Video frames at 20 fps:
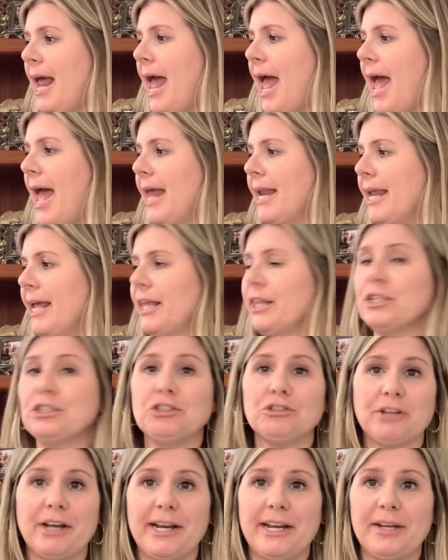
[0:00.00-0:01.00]
and
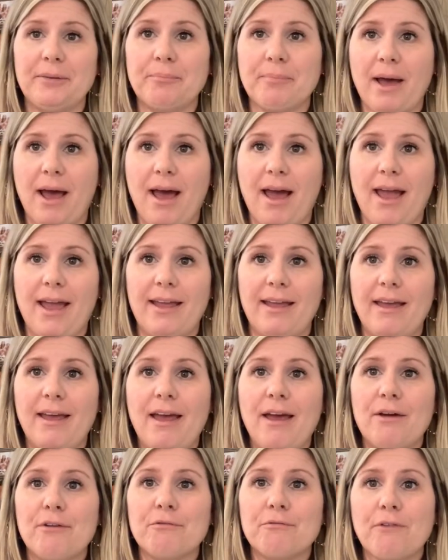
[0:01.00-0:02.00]
illustrated by
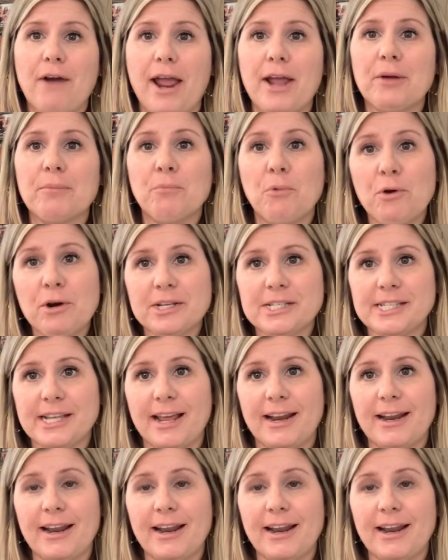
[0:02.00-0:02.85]
Frank Morrison.